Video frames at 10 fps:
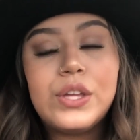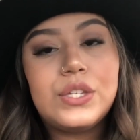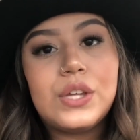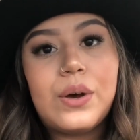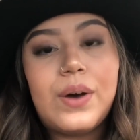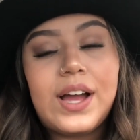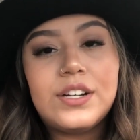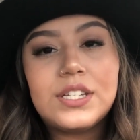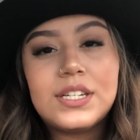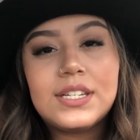so
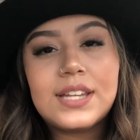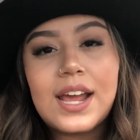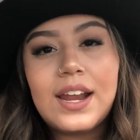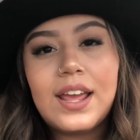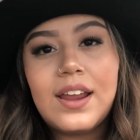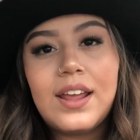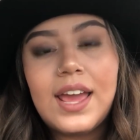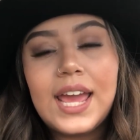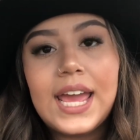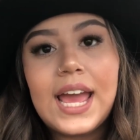I just decided,
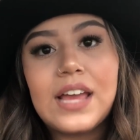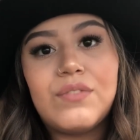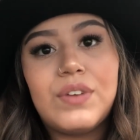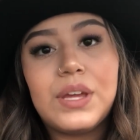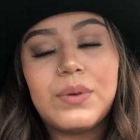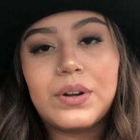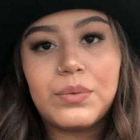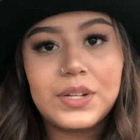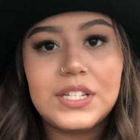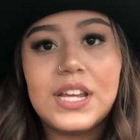hey, I can fit you in
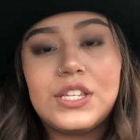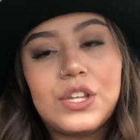on Wednesday.